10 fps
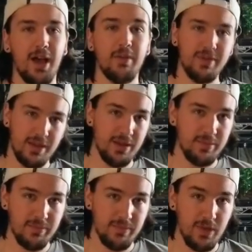
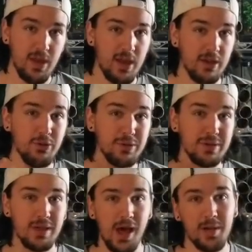him, and I know a
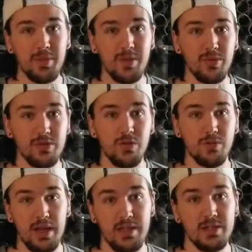lot of people know
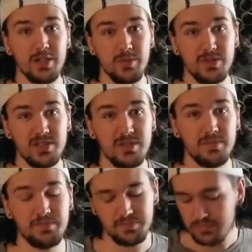Riley Jimerson.
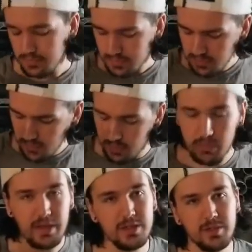
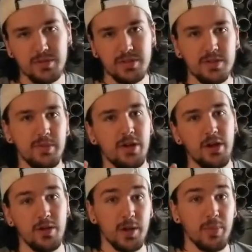Riley Jimerson's been on a
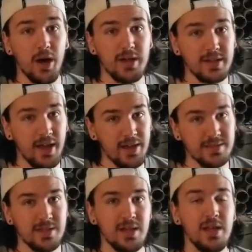lot of podcasts.
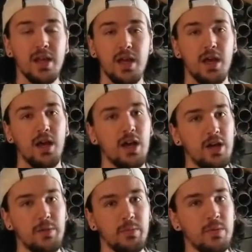
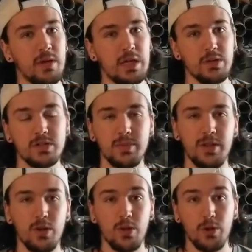He goes to my
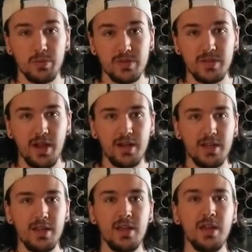local herp
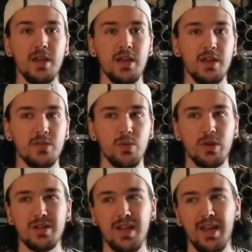society. He's
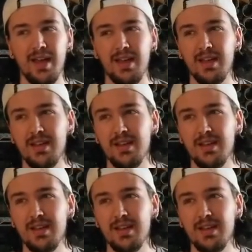worked at